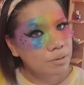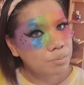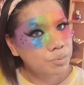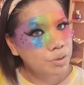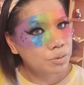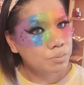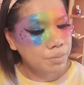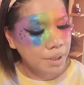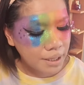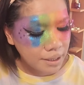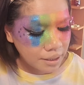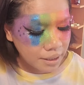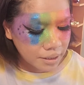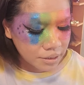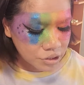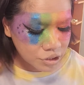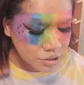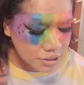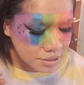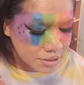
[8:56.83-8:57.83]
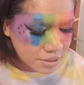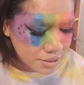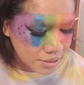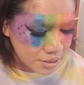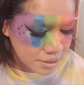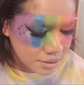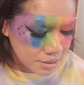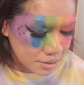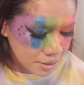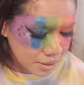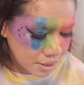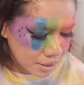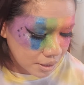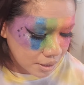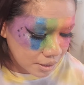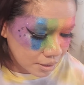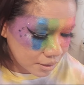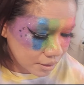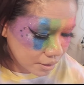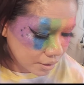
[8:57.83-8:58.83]
put my lashes.
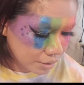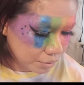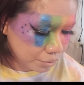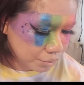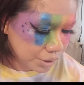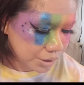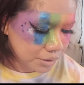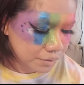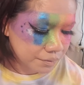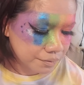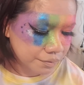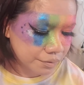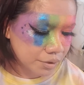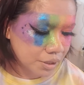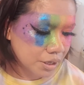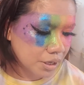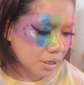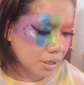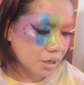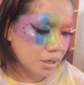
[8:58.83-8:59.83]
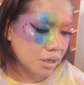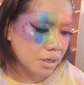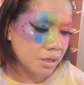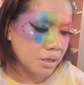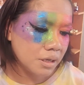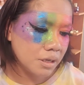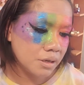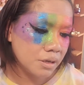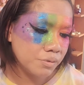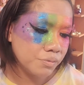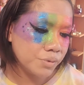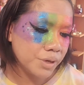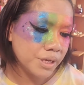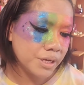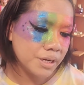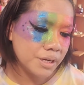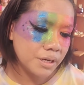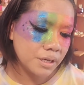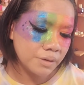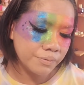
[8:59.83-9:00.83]
The
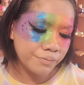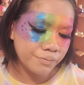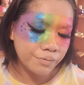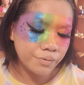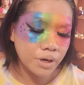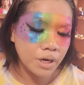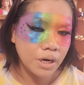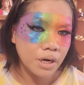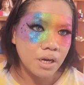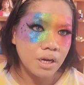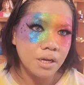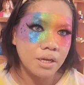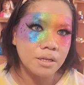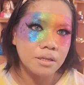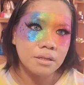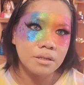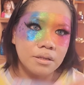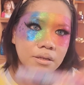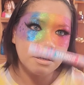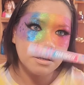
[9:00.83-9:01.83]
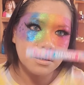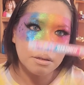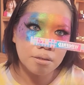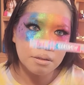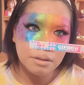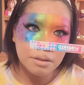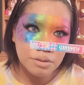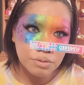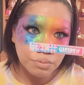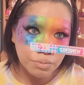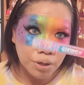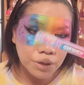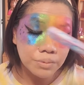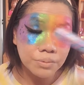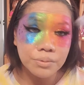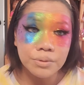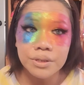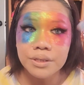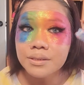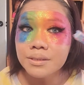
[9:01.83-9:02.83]
Winifred, this one
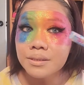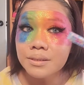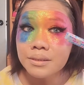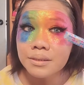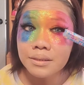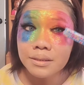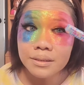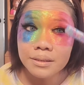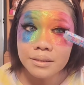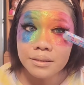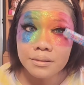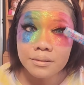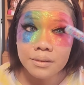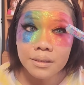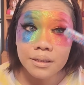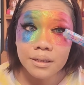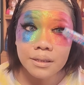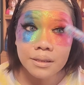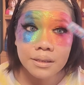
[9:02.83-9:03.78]
works. My